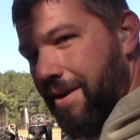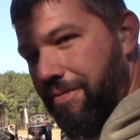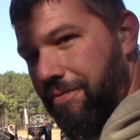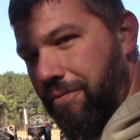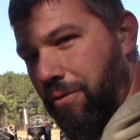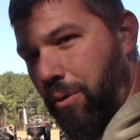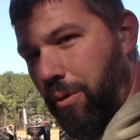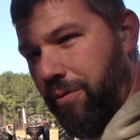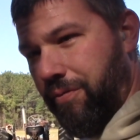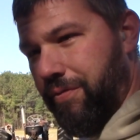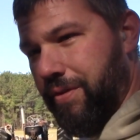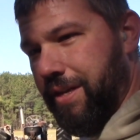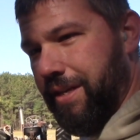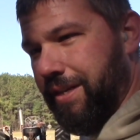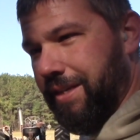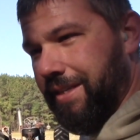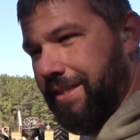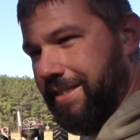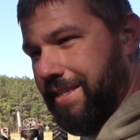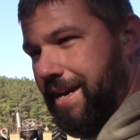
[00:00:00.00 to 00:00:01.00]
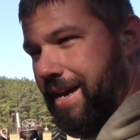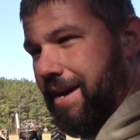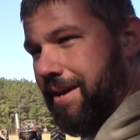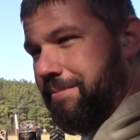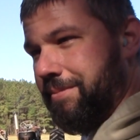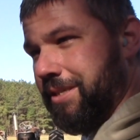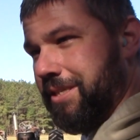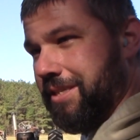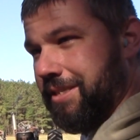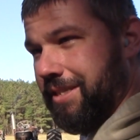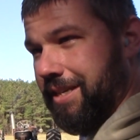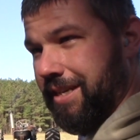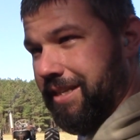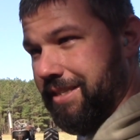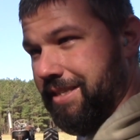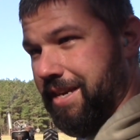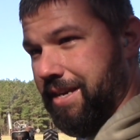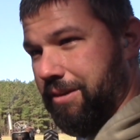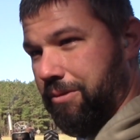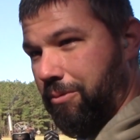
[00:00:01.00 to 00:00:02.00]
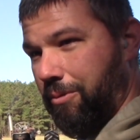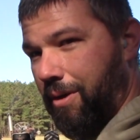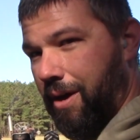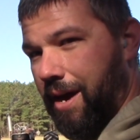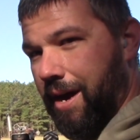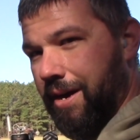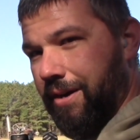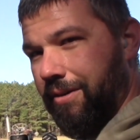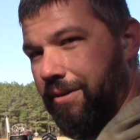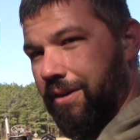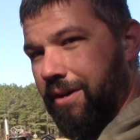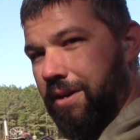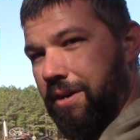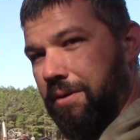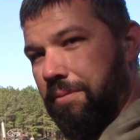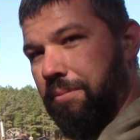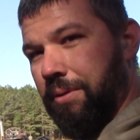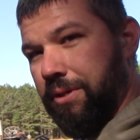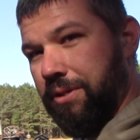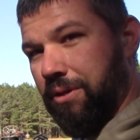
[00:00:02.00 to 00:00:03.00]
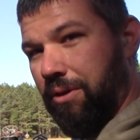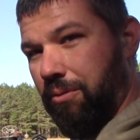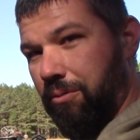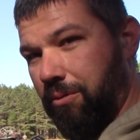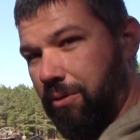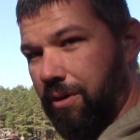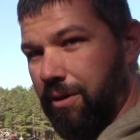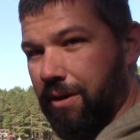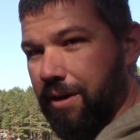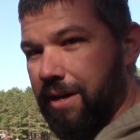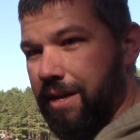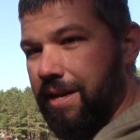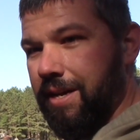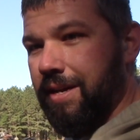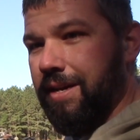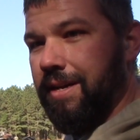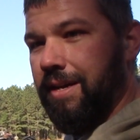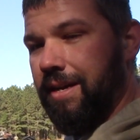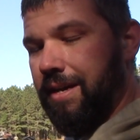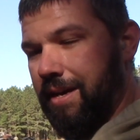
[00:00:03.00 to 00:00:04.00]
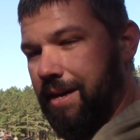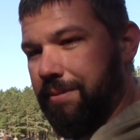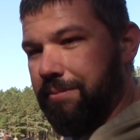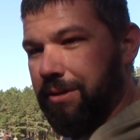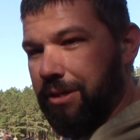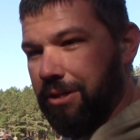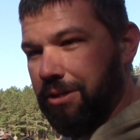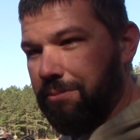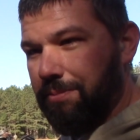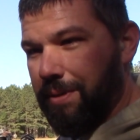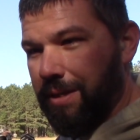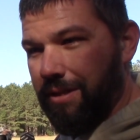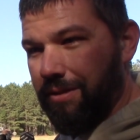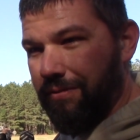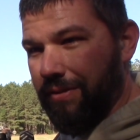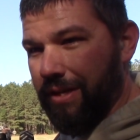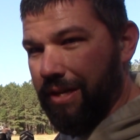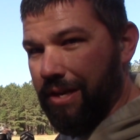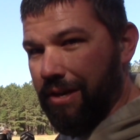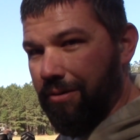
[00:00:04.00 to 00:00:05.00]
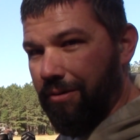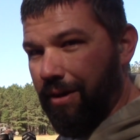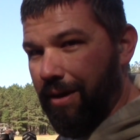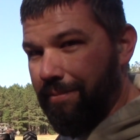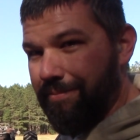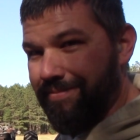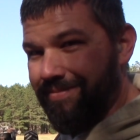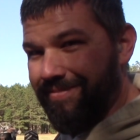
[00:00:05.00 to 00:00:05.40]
4 feet at a time, this is gonna take a while, but don't worry, I'm gonna speed the video up.